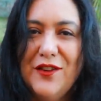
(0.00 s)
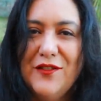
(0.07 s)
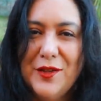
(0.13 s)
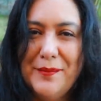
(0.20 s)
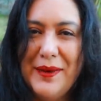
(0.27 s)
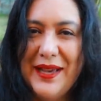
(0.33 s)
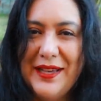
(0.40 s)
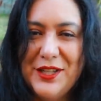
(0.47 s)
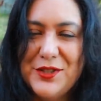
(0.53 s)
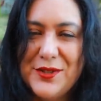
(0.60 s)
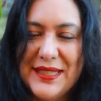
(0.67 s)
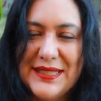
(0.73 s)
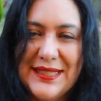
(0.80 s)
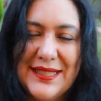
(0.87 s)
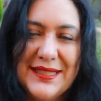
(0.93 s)
of the Maggie
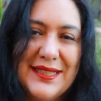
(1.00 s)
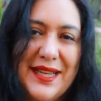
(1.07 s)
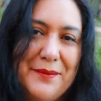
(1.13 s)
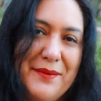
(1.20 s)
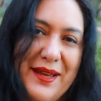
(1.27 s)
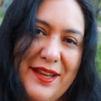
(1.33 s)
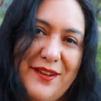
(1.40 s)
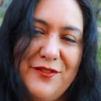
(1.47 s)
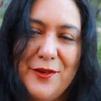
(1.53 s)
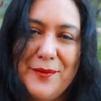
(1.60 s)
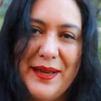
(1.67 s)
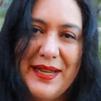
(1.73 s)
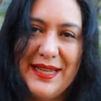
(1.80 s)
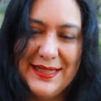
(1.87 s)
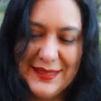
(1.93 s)
dresses I made for
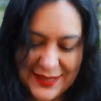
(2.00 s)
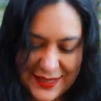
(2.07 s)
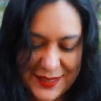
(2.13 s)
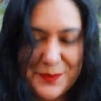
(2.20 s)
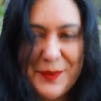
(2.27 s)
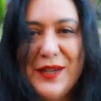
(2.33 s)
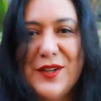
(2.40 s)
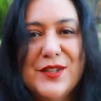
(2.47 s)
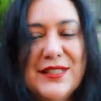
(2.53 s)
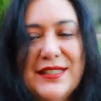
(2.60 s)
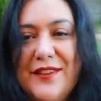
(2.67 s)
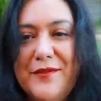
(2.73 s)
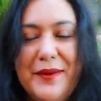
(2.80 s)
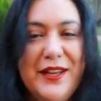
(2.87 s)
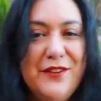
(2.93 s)
my nieces,
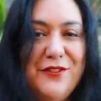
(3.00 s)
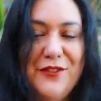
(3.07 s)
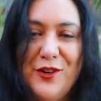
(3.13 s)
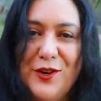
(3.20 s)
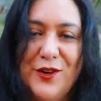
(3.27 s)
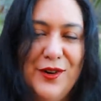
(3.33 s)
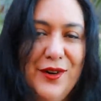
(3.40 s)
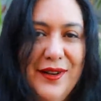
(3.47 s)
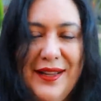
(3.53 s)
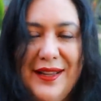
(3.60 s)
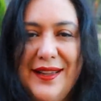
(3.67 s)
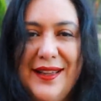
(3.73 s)
because I've made four.